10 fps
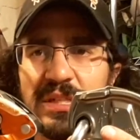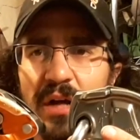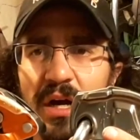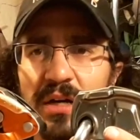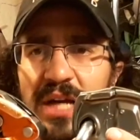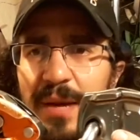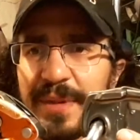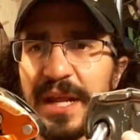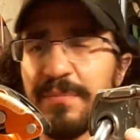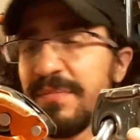
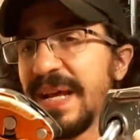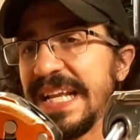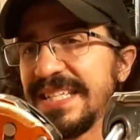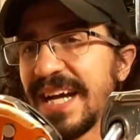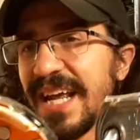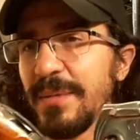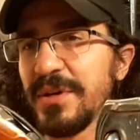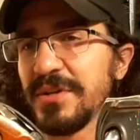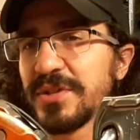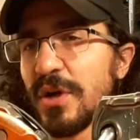accommodate many
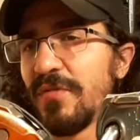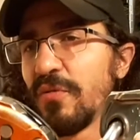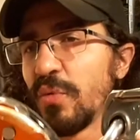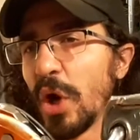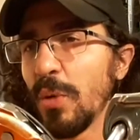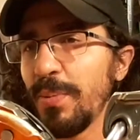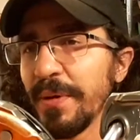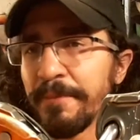diameters of rope.